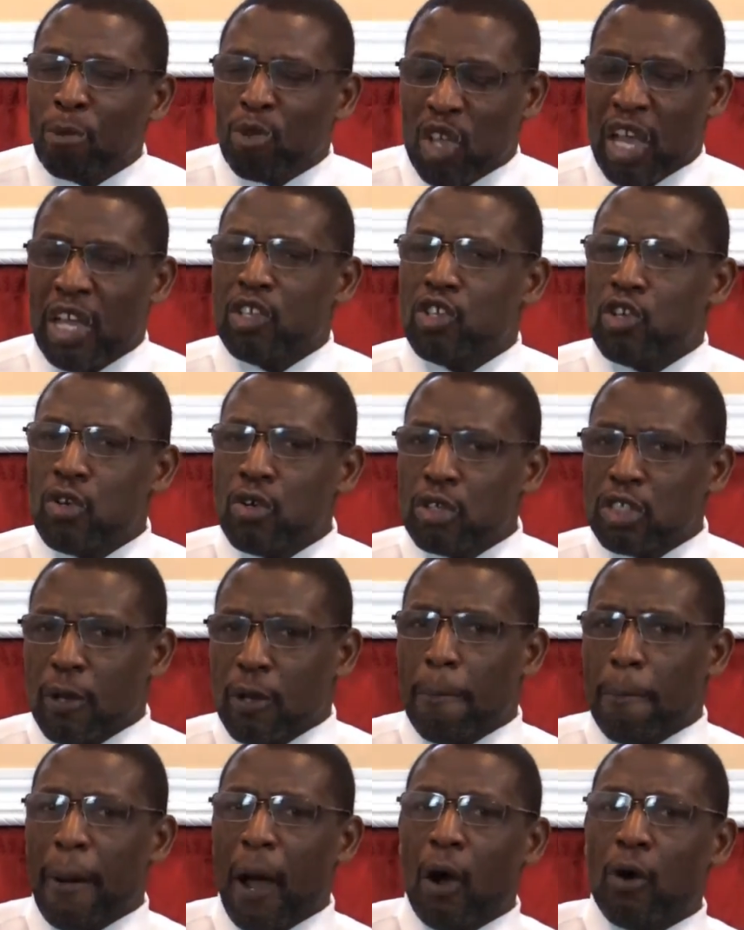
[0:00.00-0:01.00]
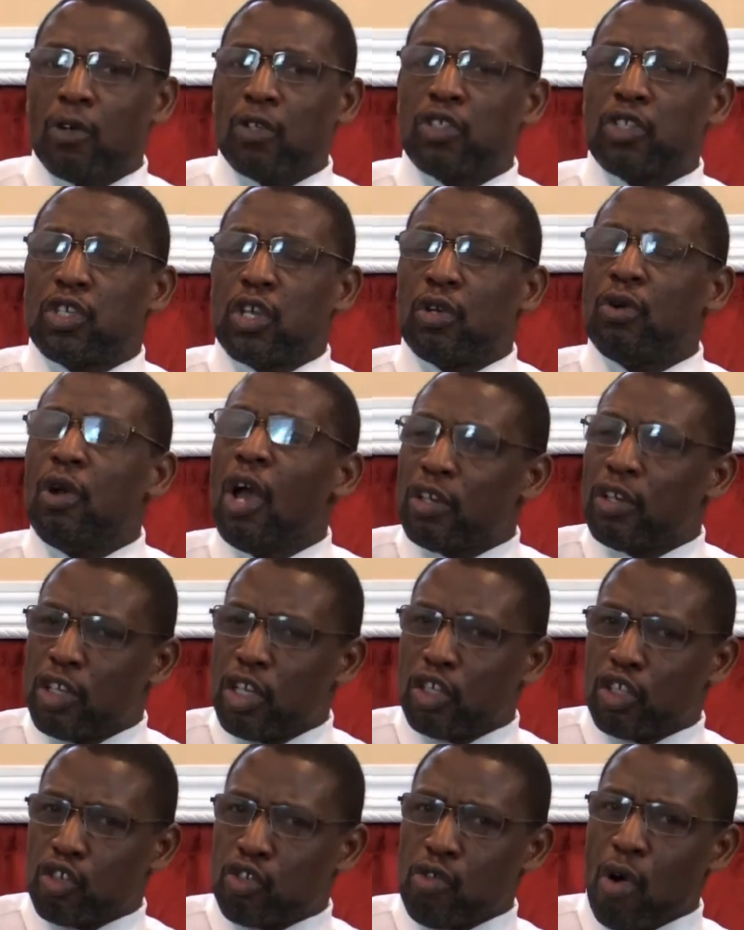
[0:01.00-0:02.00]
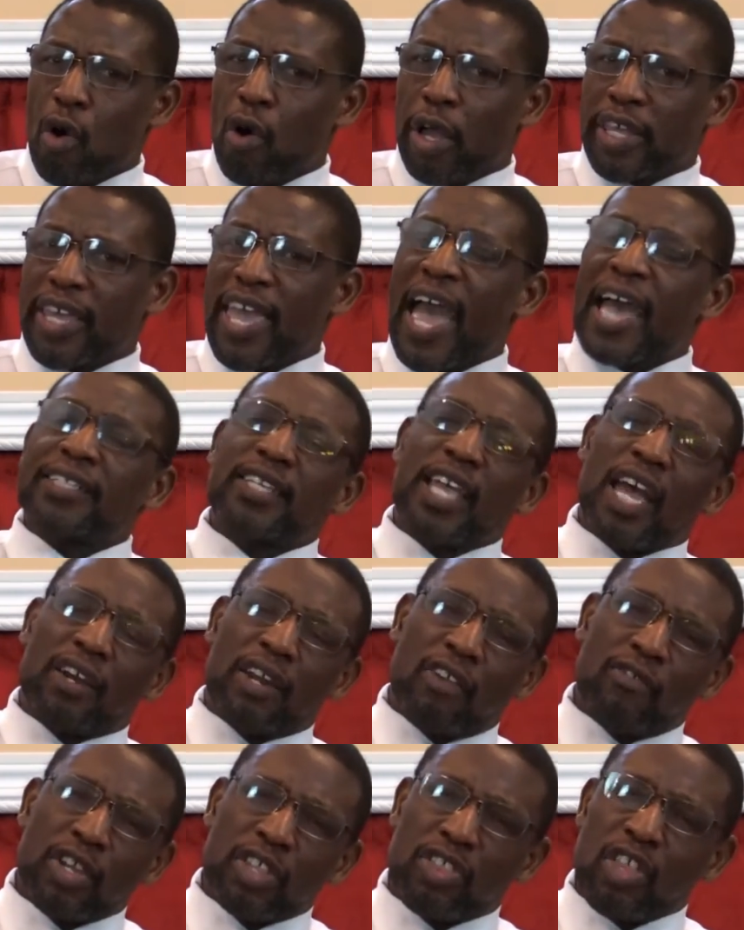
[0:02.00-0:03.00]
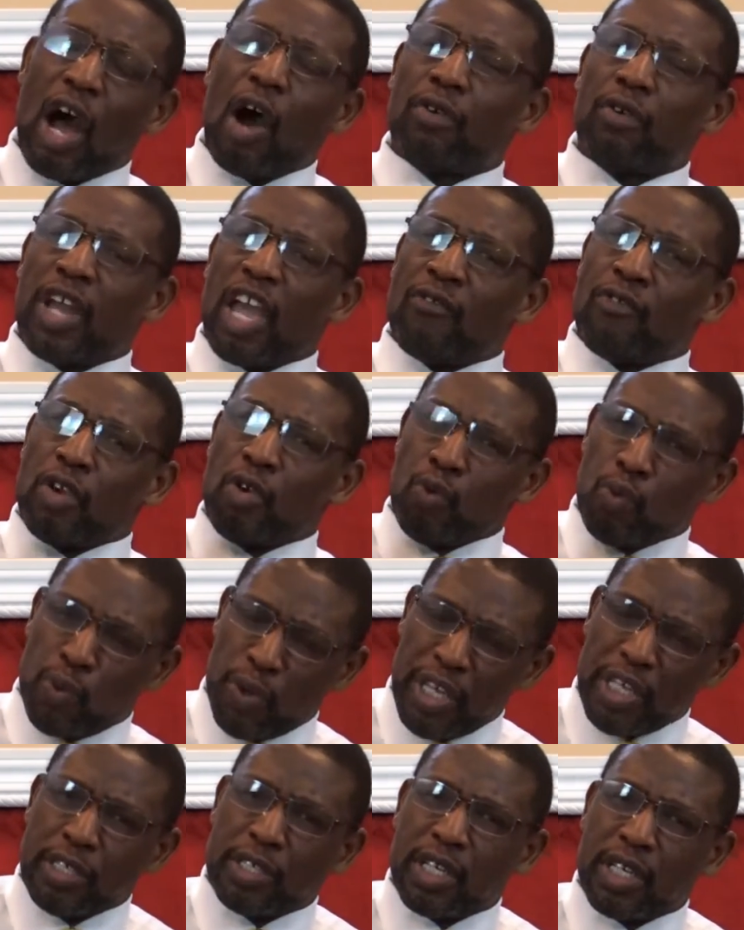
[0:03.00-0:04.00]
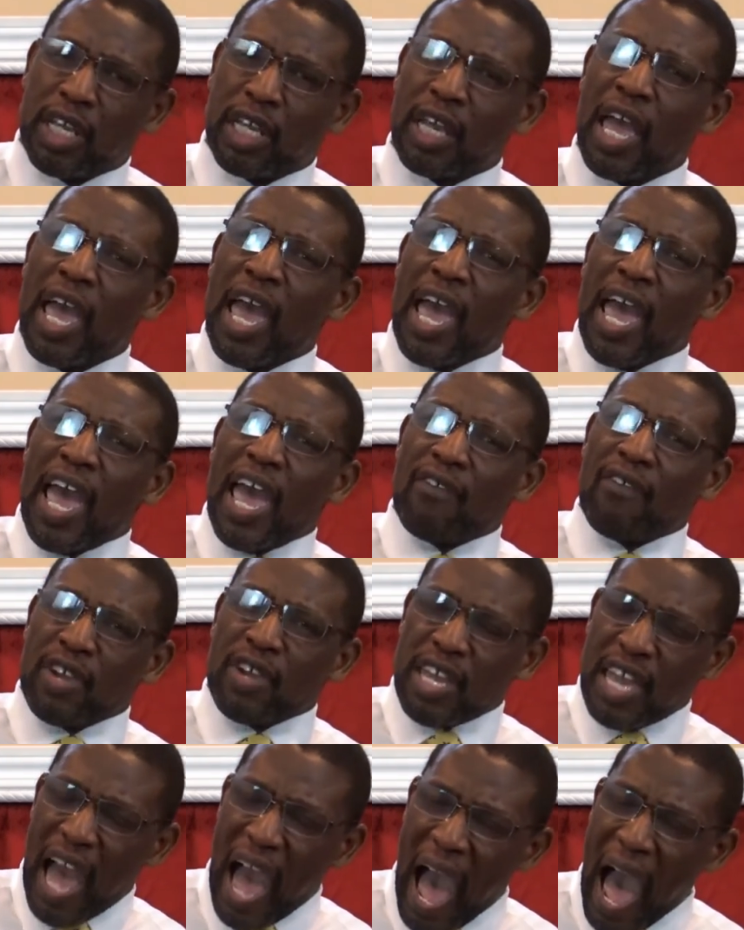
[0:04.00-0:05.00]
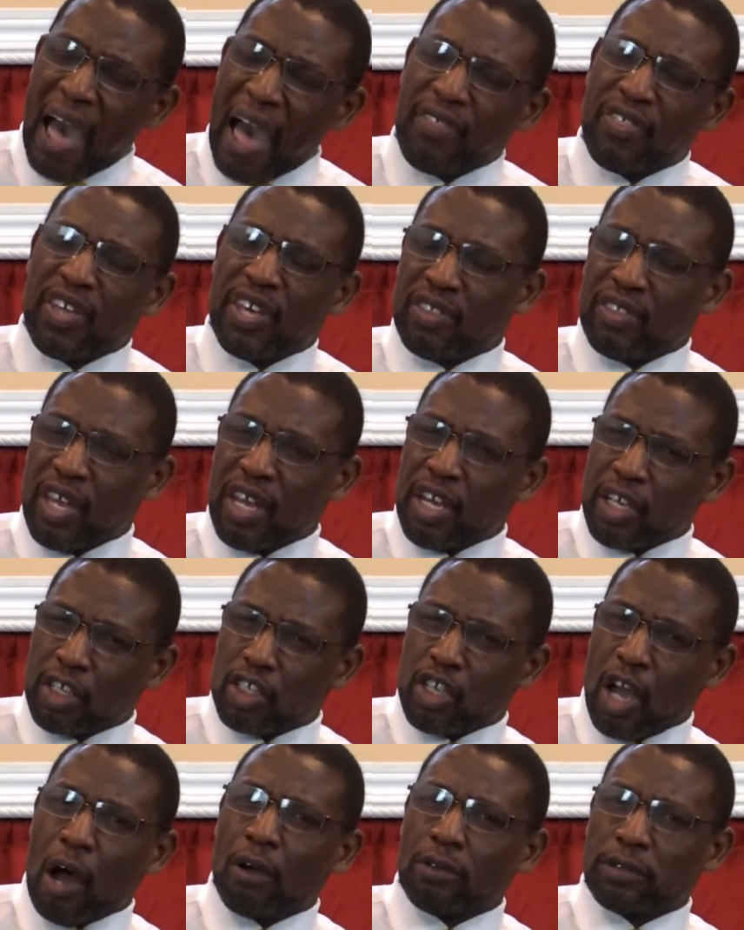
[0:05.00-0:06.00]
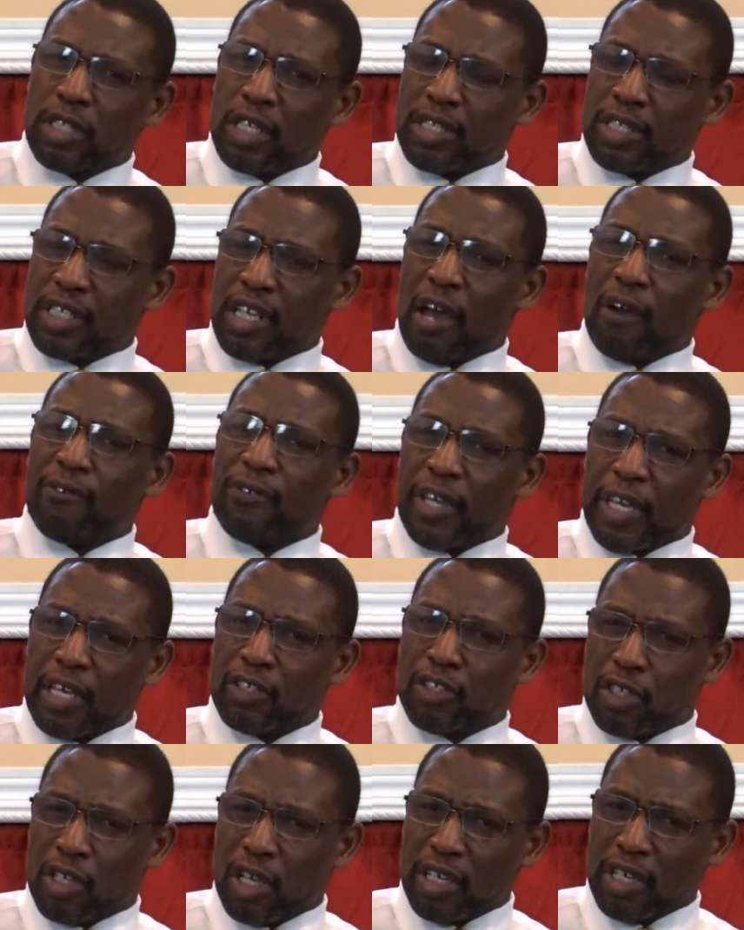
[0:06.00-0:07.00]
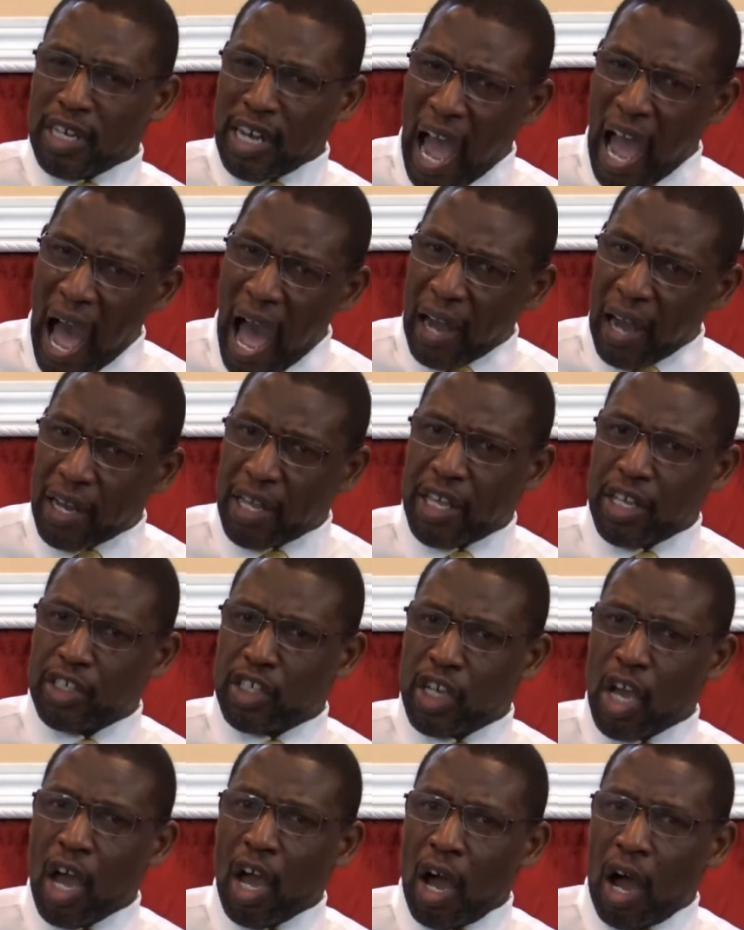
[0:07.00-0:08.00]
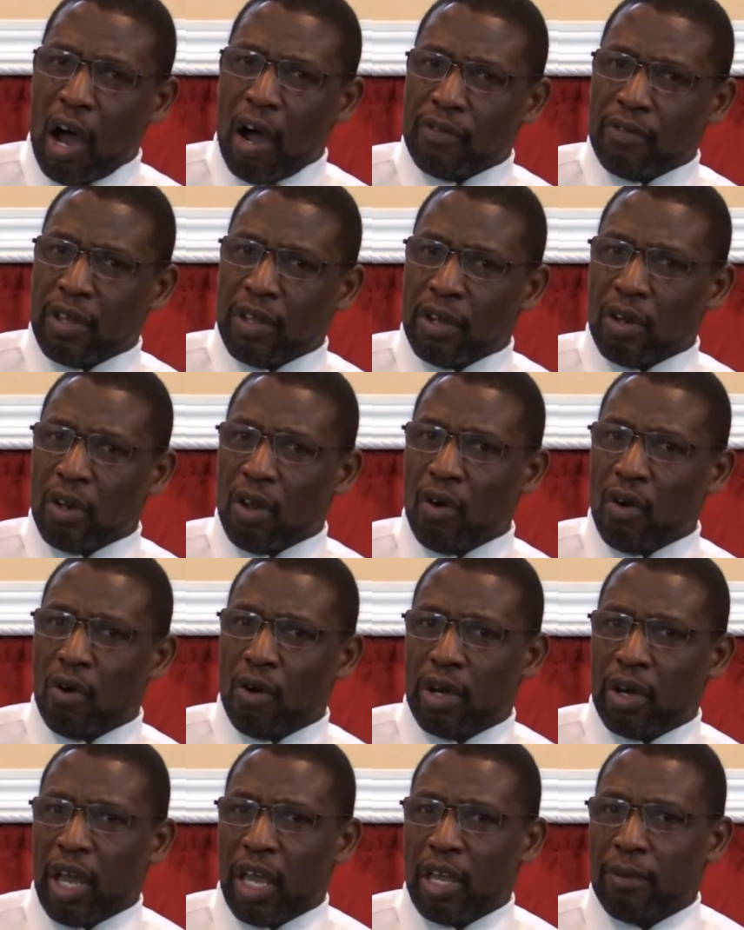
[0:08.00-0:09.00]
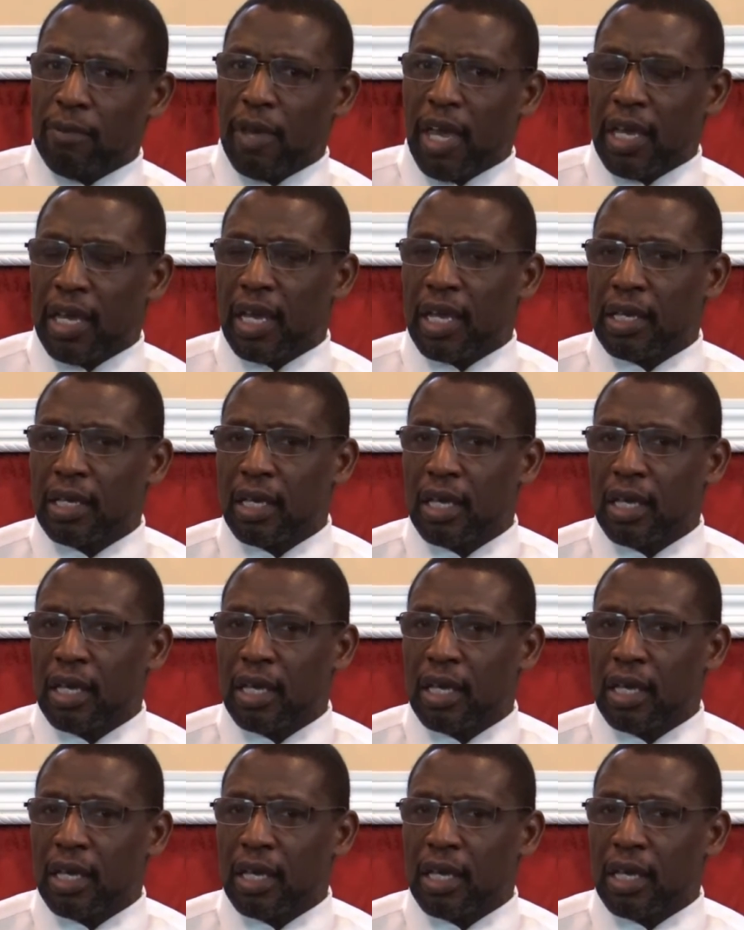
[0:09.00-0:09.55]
and you are supposed to destroy it. Cast down every thought, every reasoning, every high thing that exalts itself against the knowledge of the Lord, amen.